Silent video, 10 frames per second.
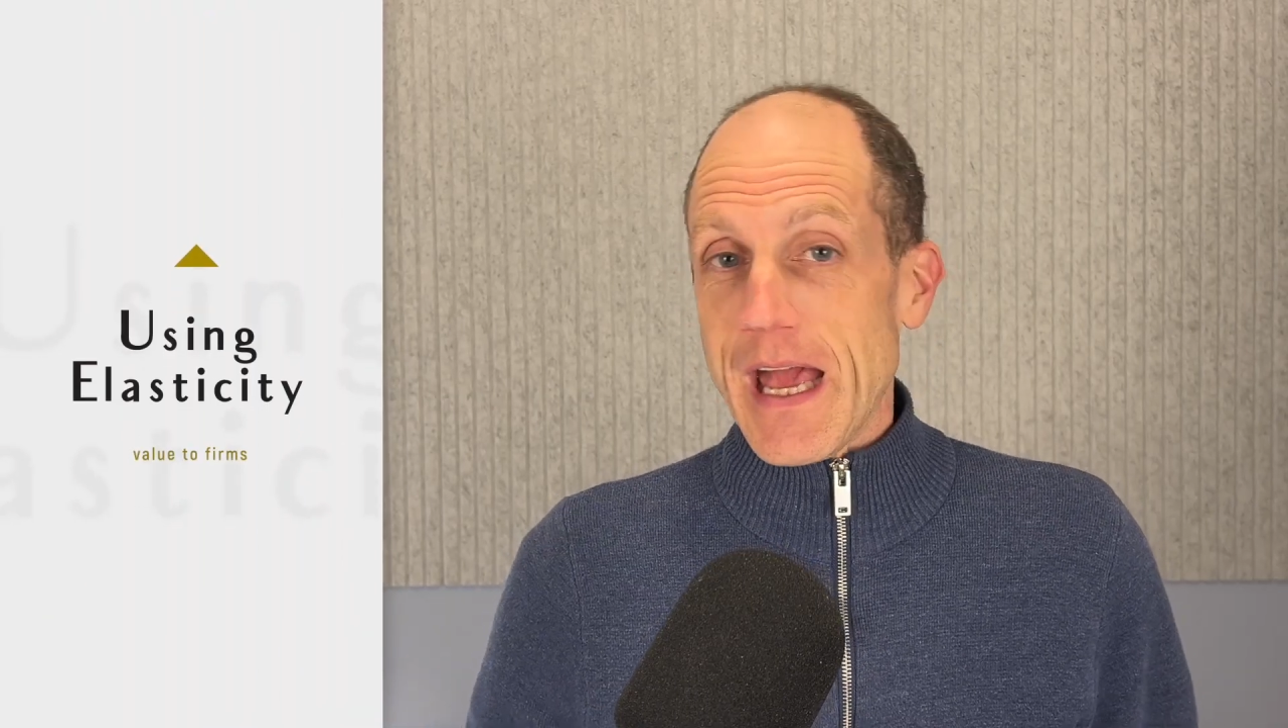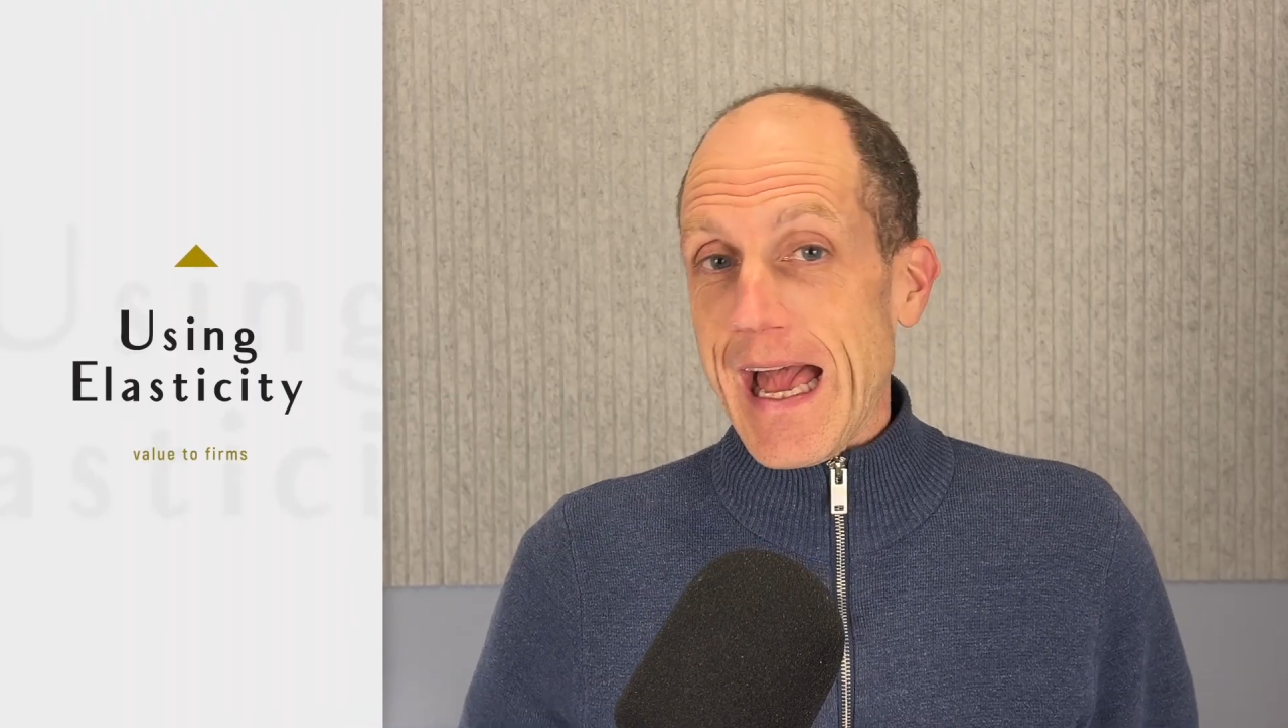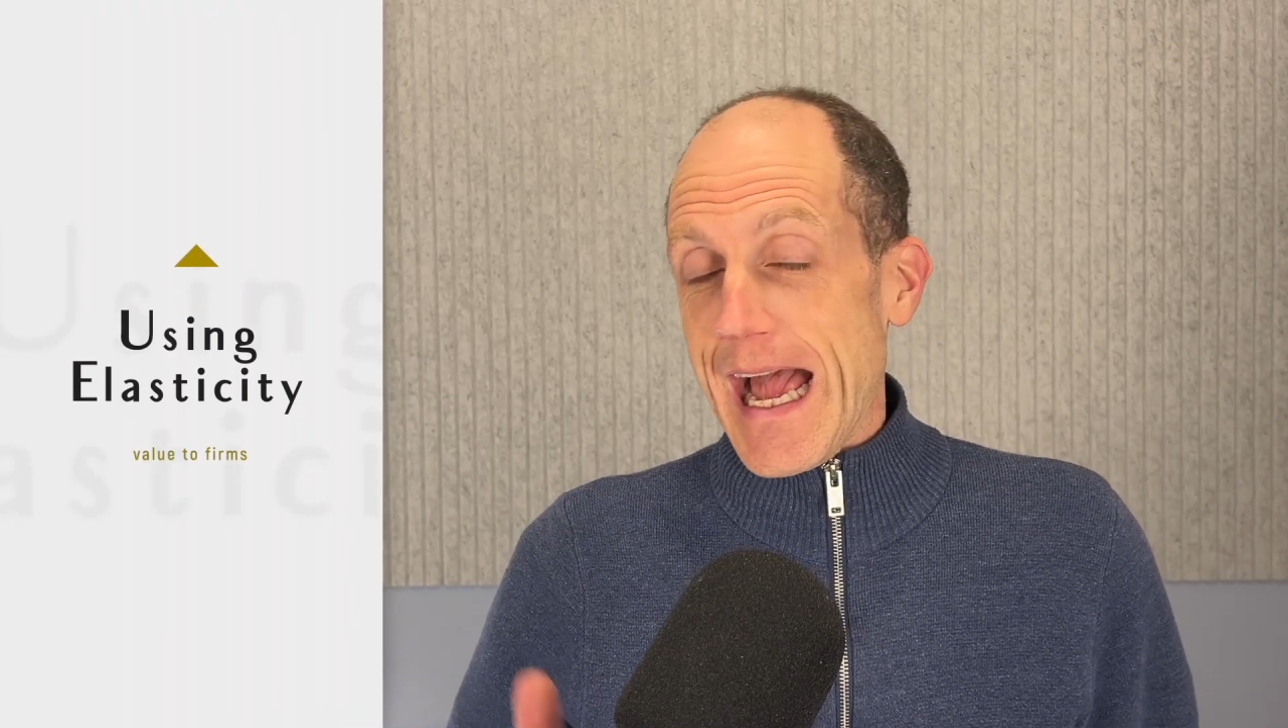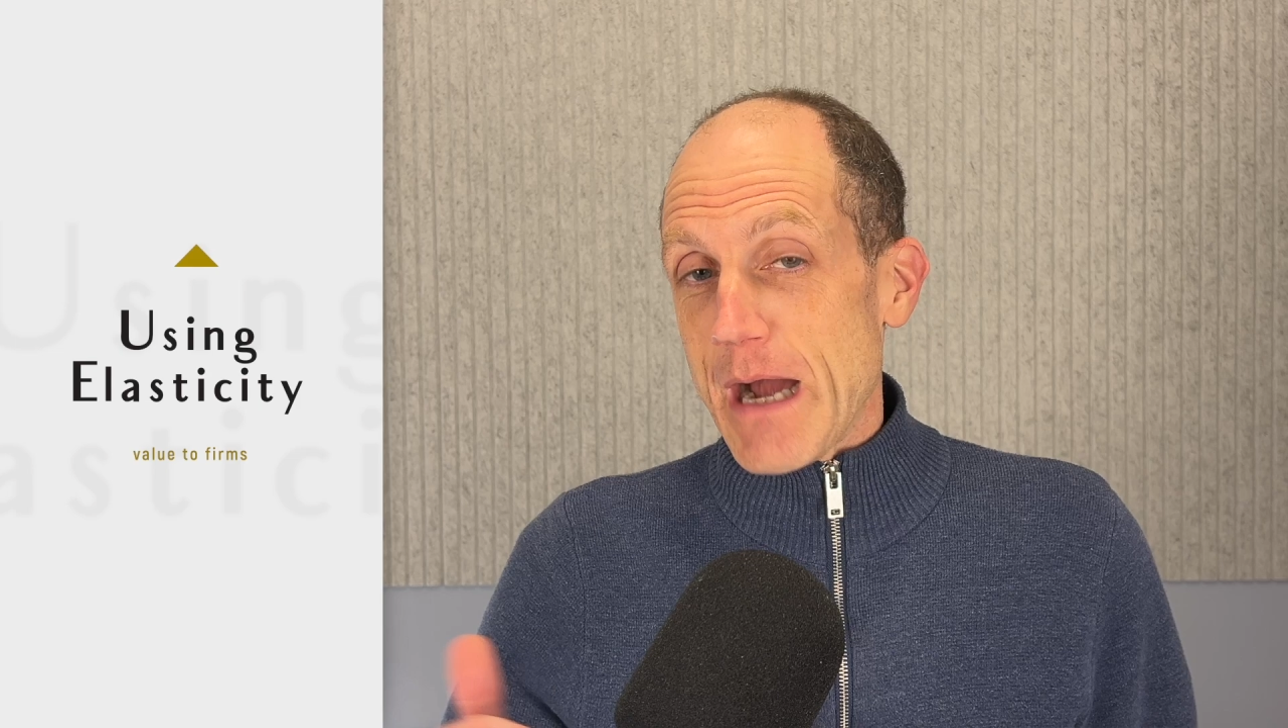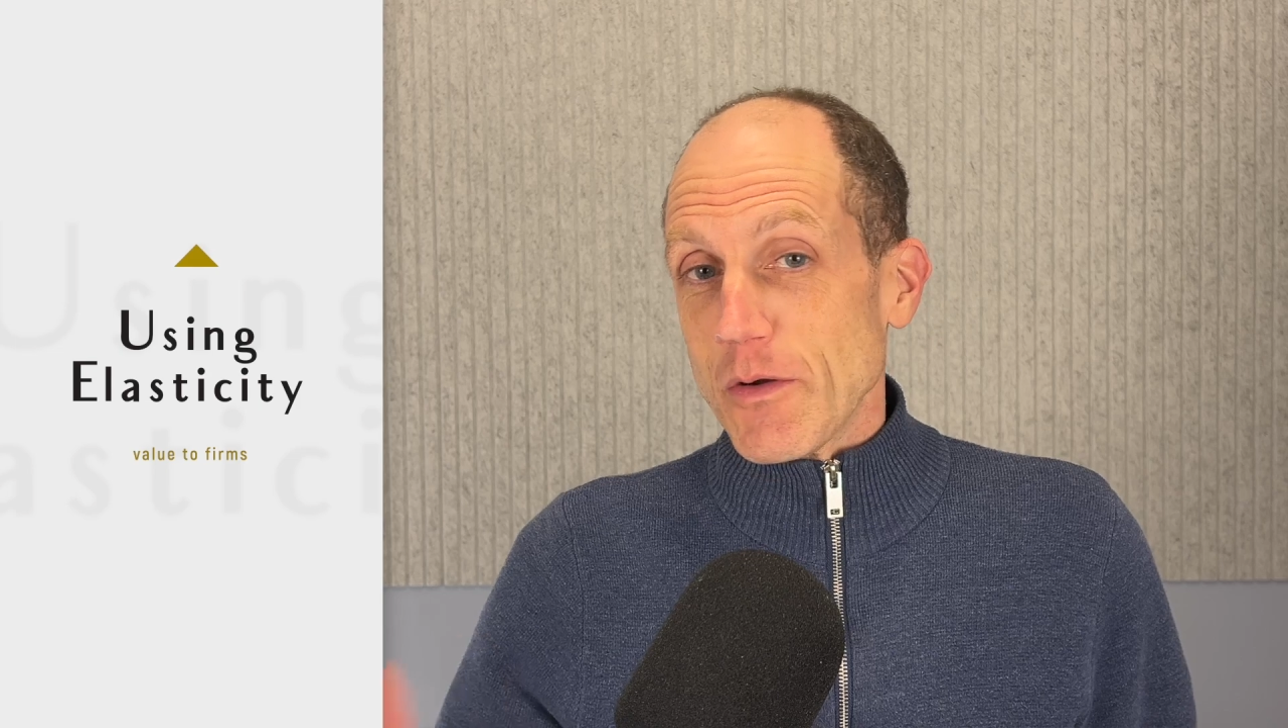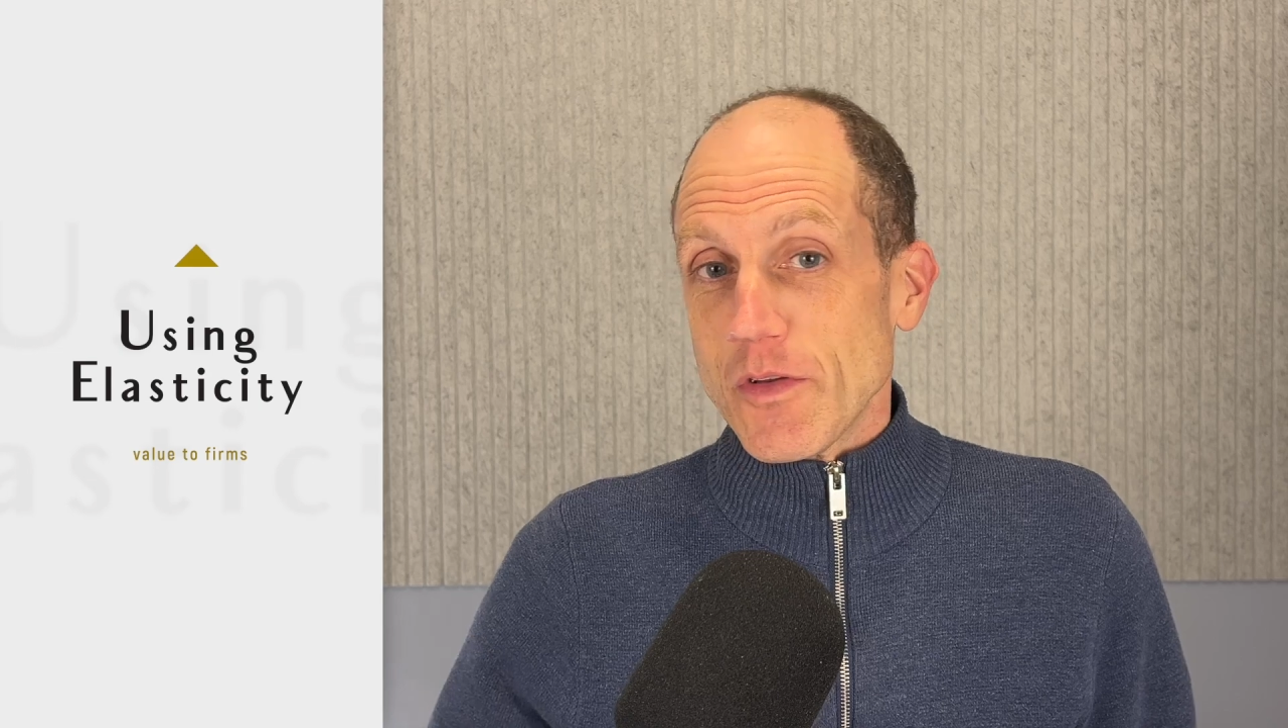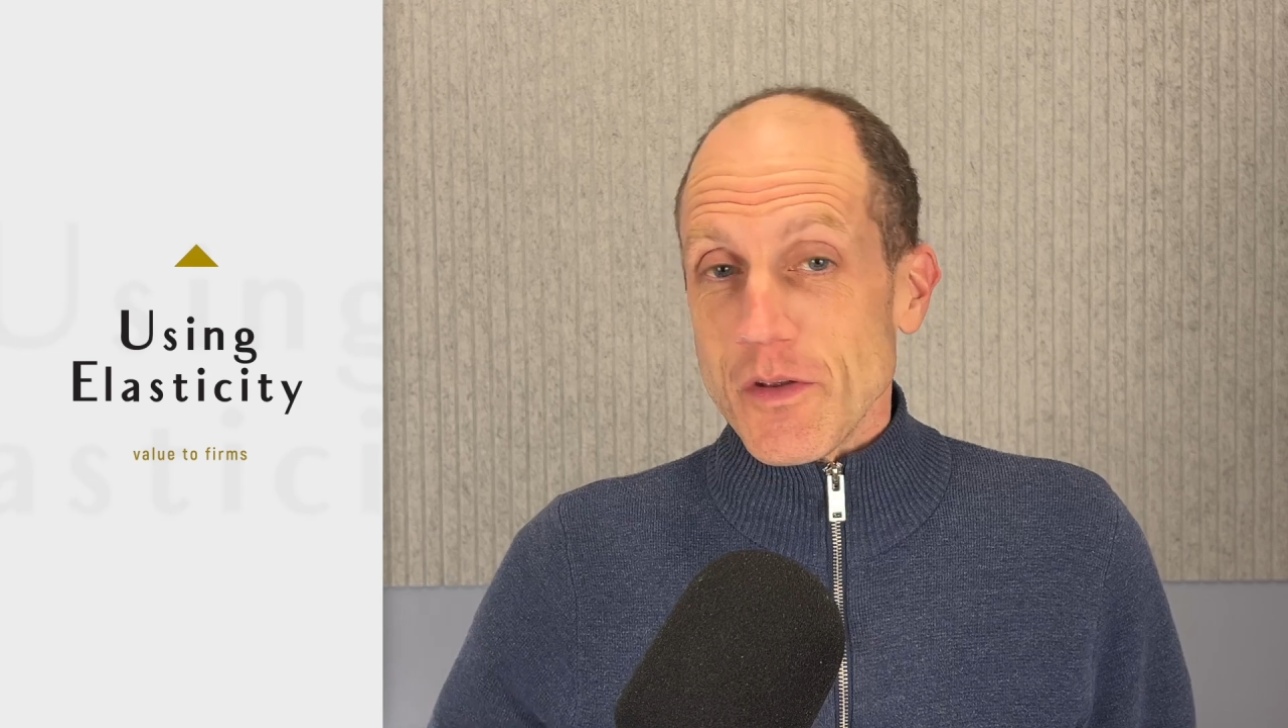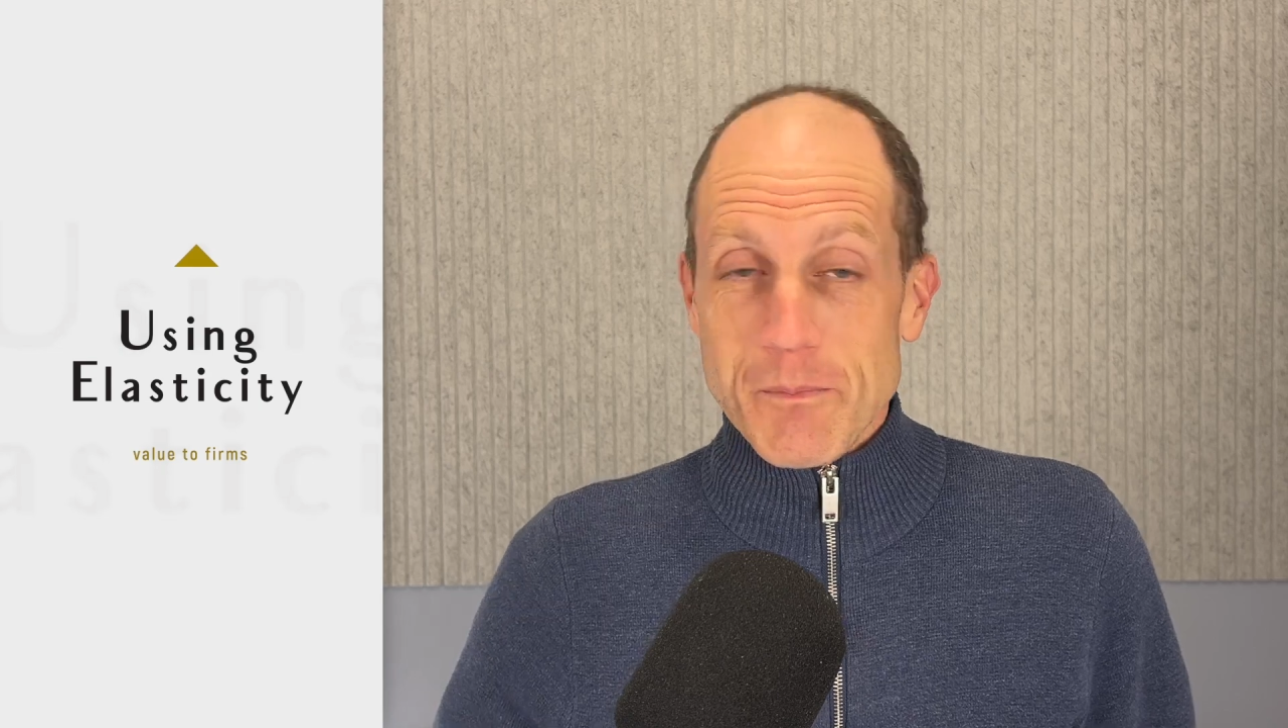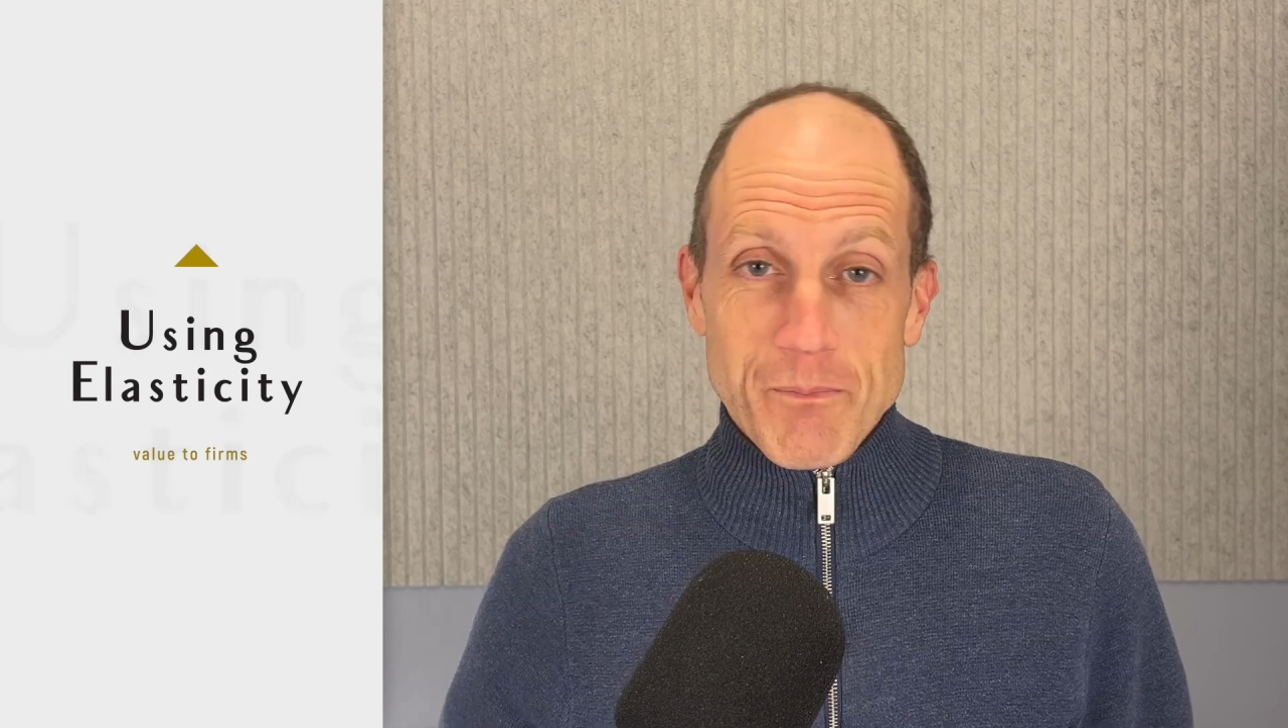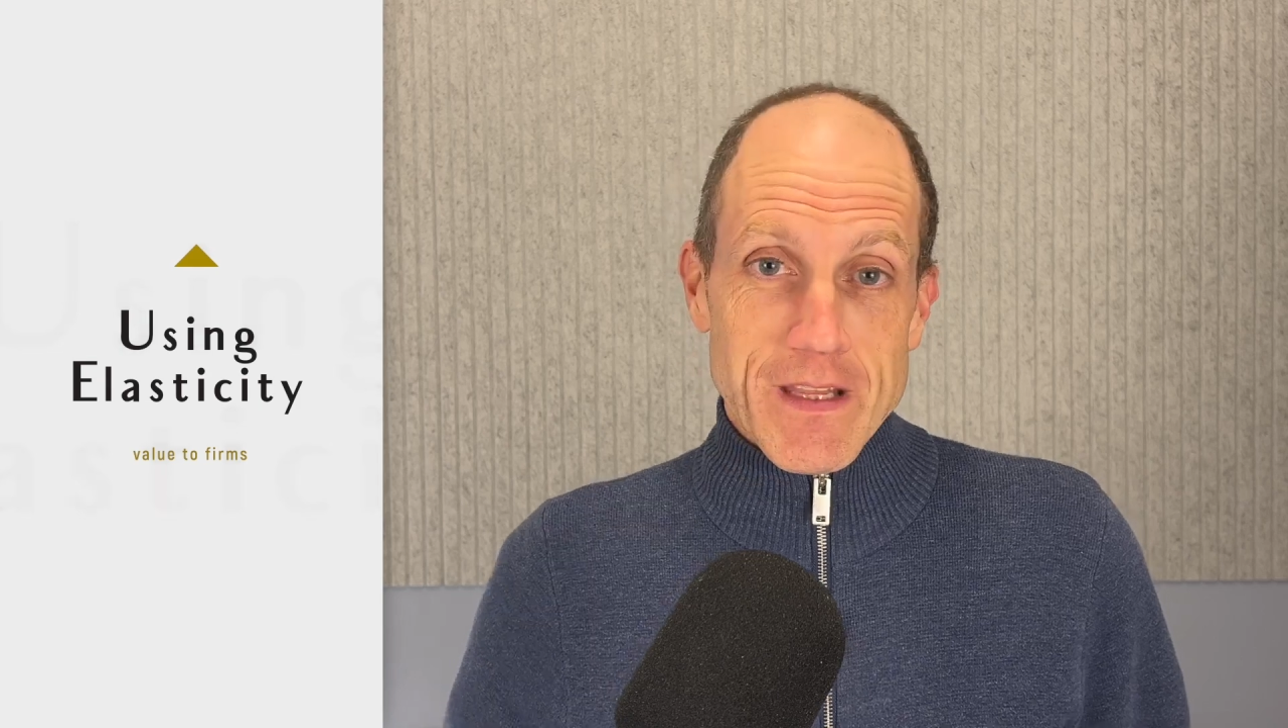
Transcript: how to